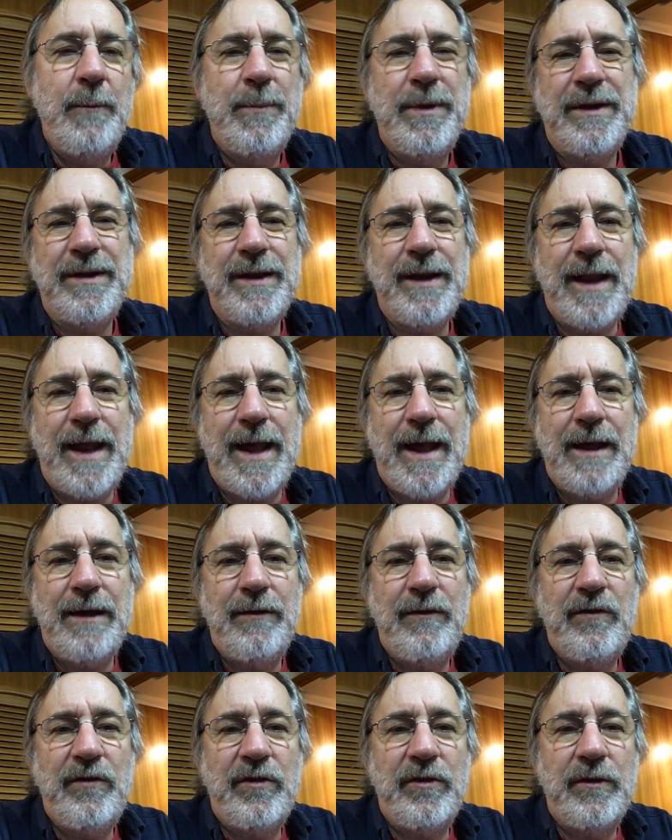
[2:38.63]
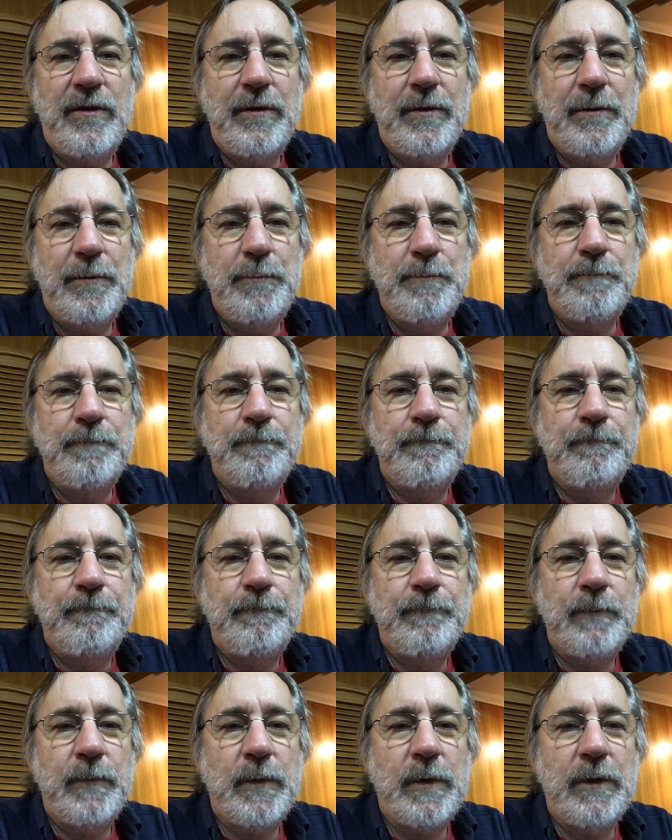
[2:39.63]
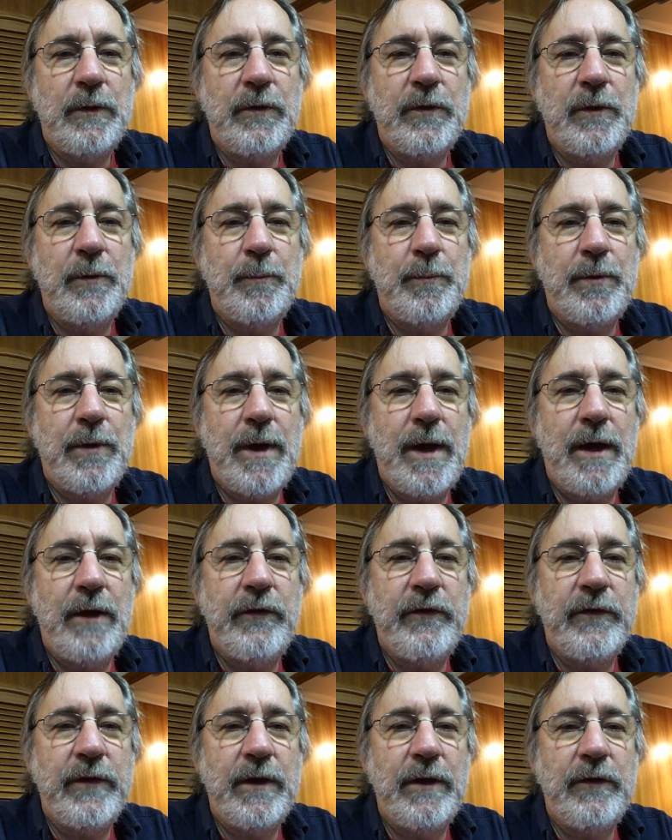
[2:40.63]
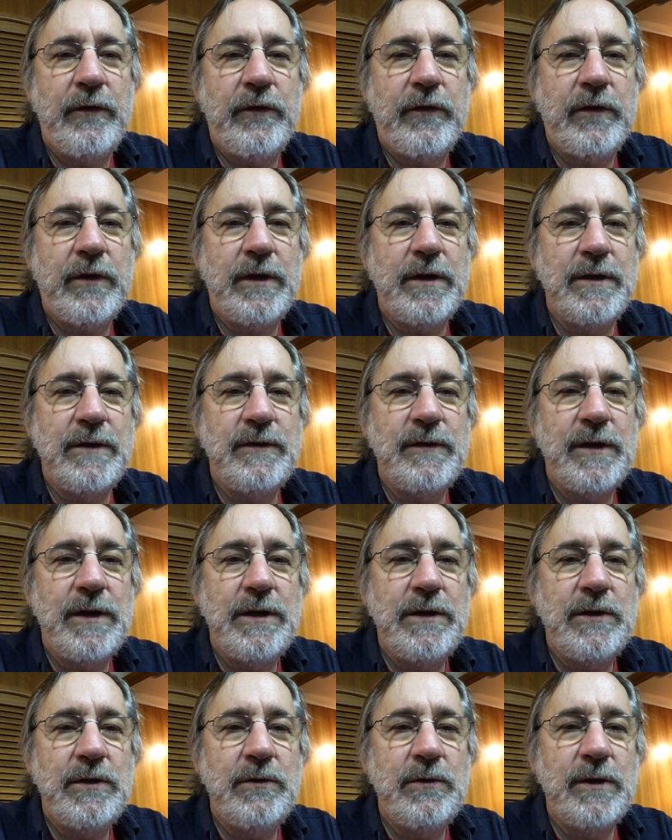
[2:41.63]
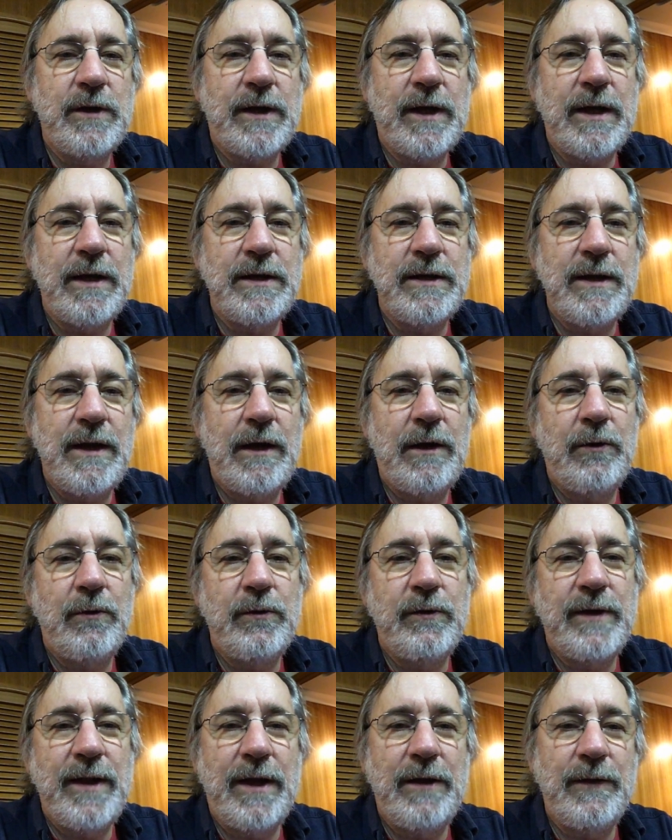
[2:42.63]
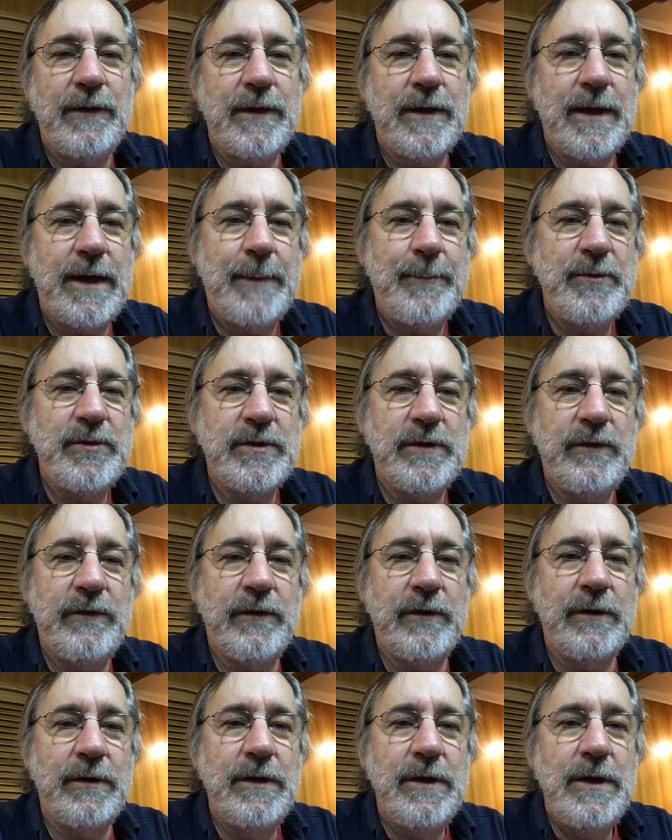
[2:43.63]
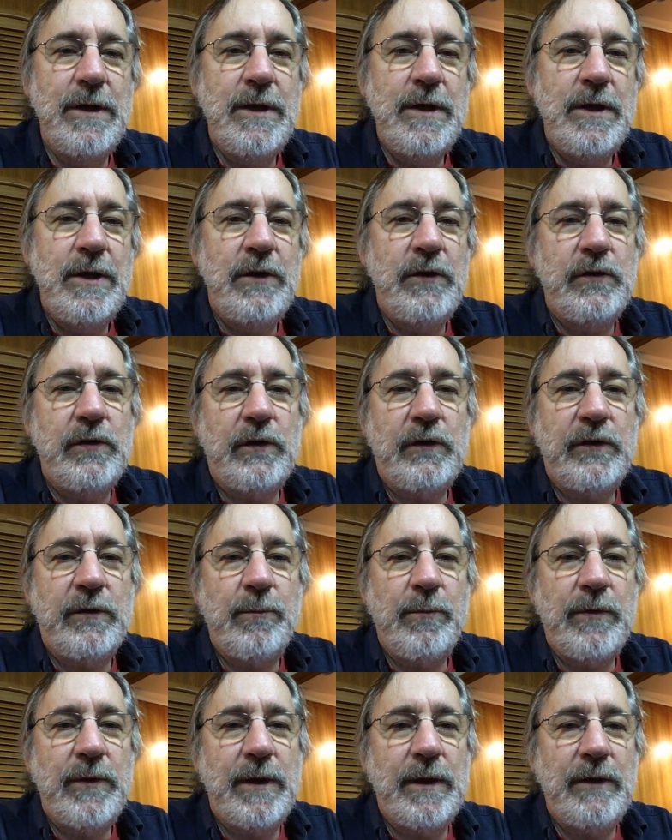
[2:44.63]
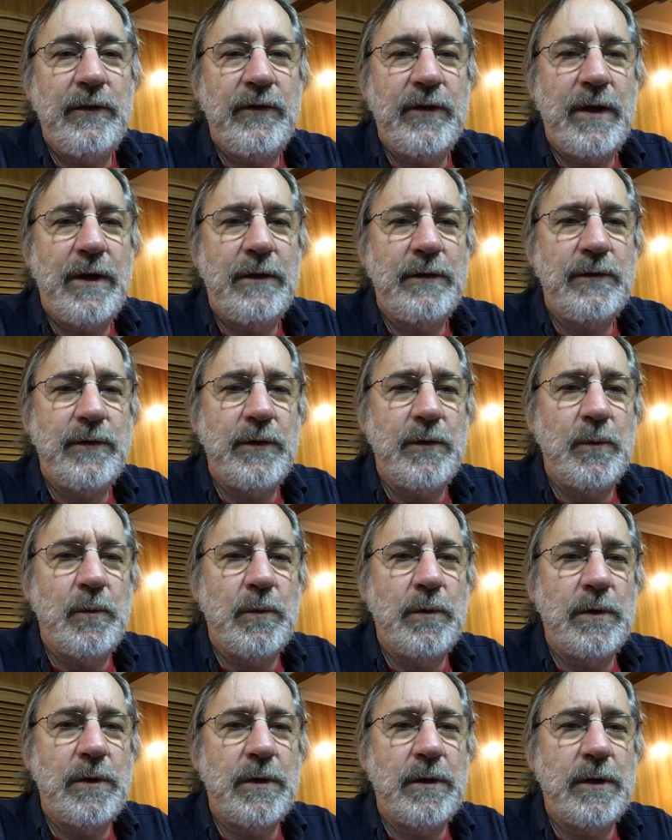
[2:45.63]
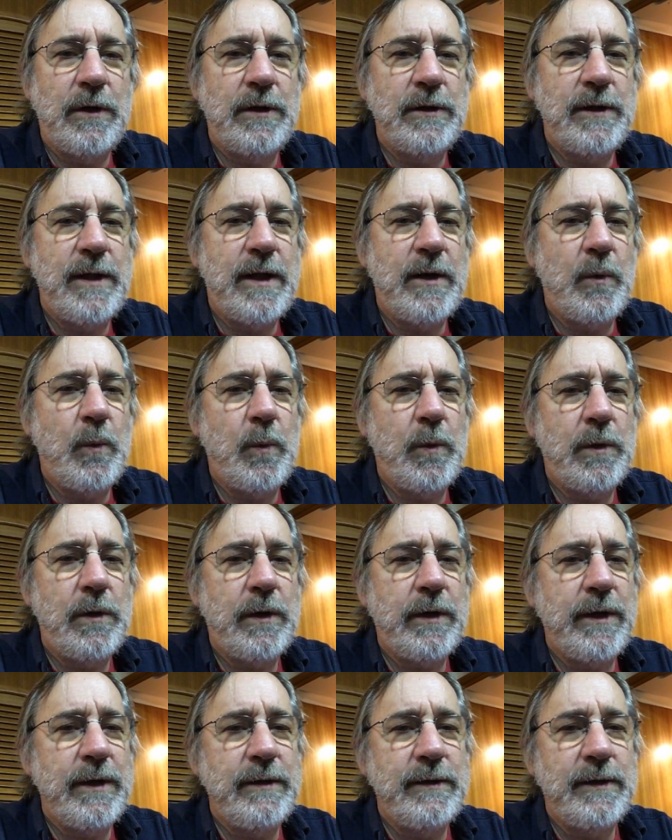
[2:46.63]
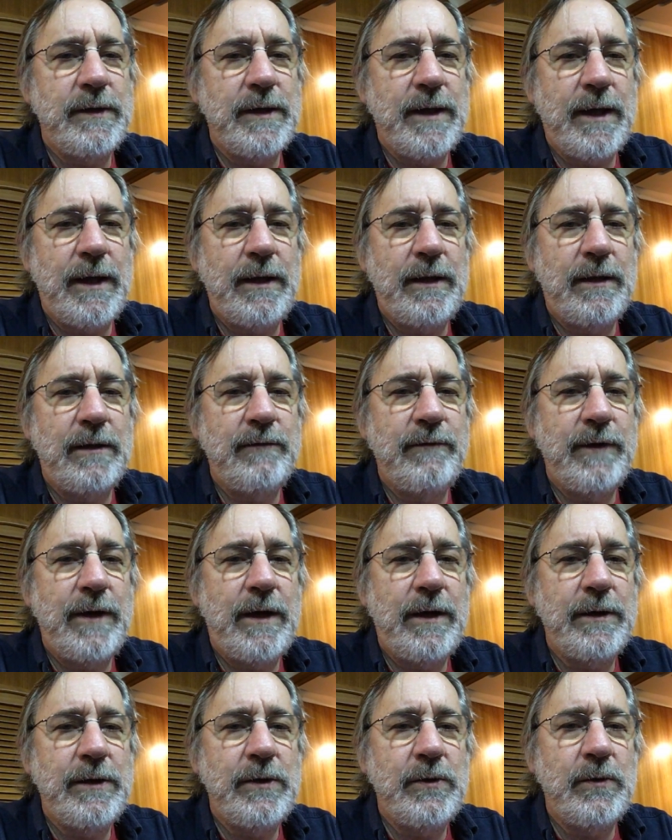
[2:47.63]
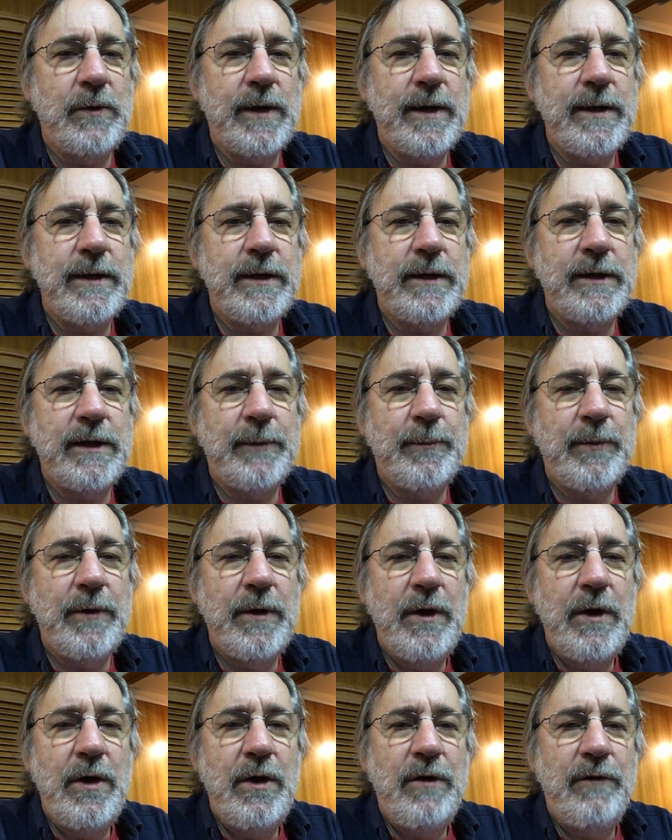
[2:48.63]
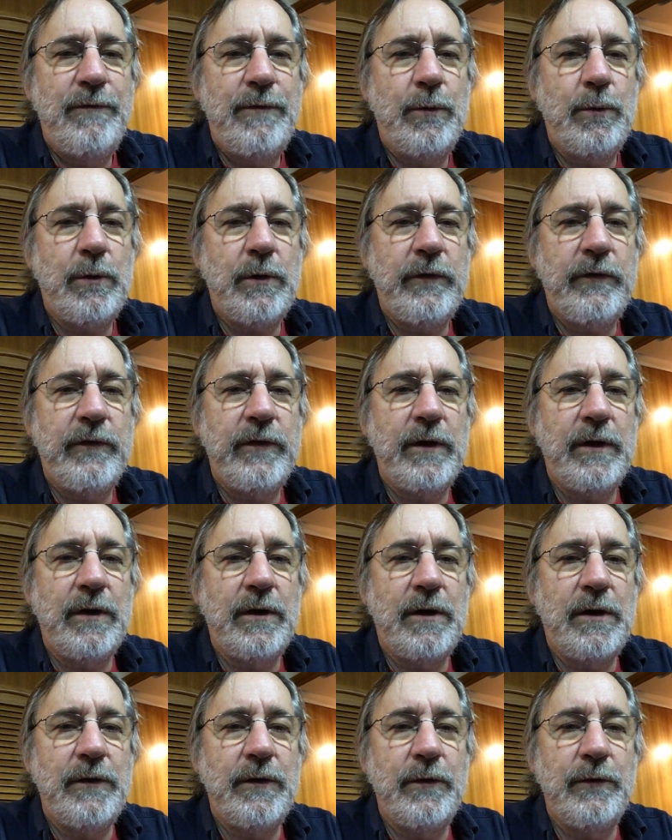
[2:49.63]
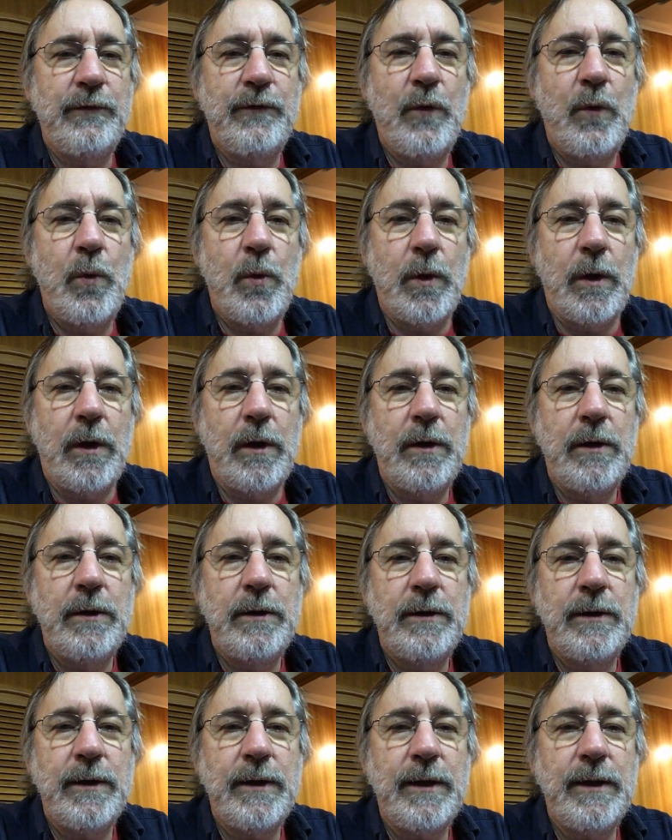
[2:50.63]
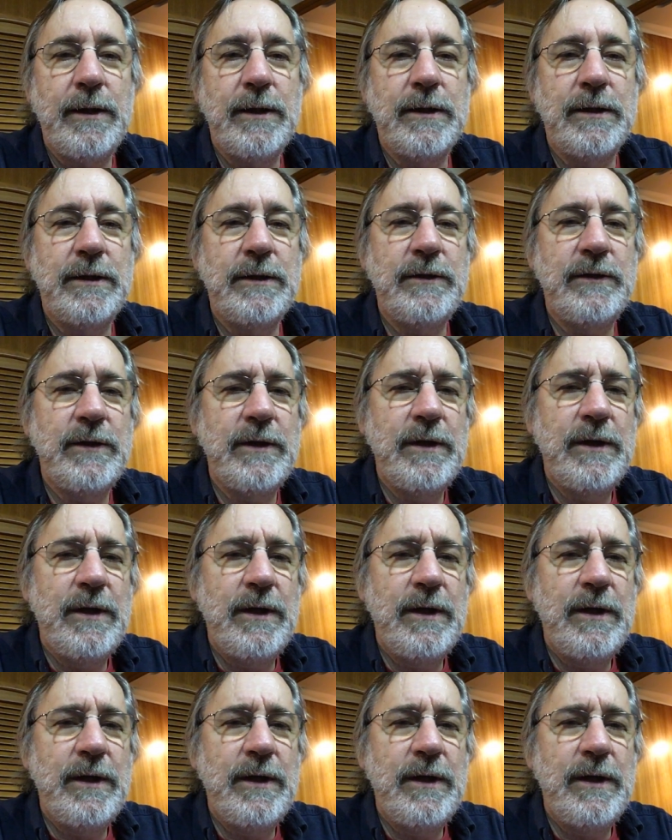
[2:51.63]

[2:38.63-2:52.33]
But then as the process continued and I narrowed down the options and took some things out that were a lot of work and didn't add a lot of value, I ended up focusing on the 4. And